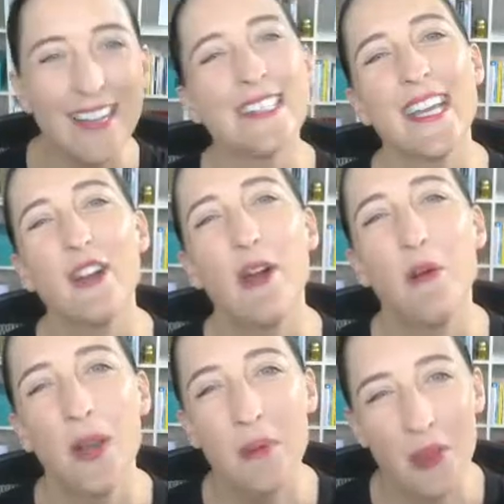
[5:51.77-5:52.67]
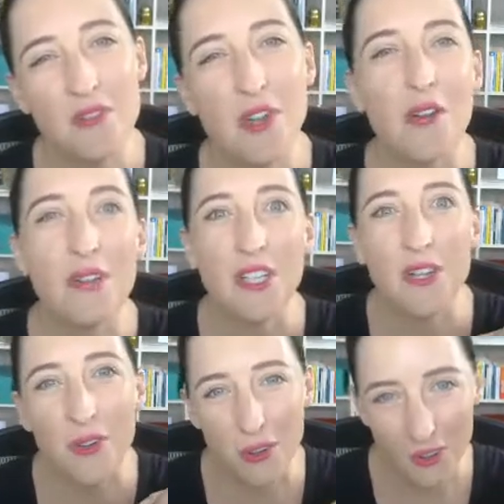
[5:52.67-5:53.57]
So anyway, we moved over to
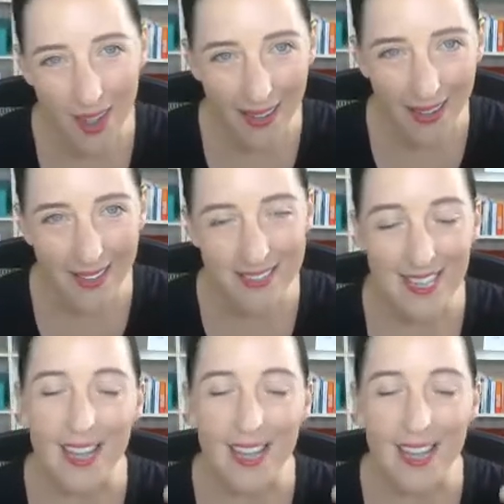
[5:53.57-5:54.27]
Google Hangouts.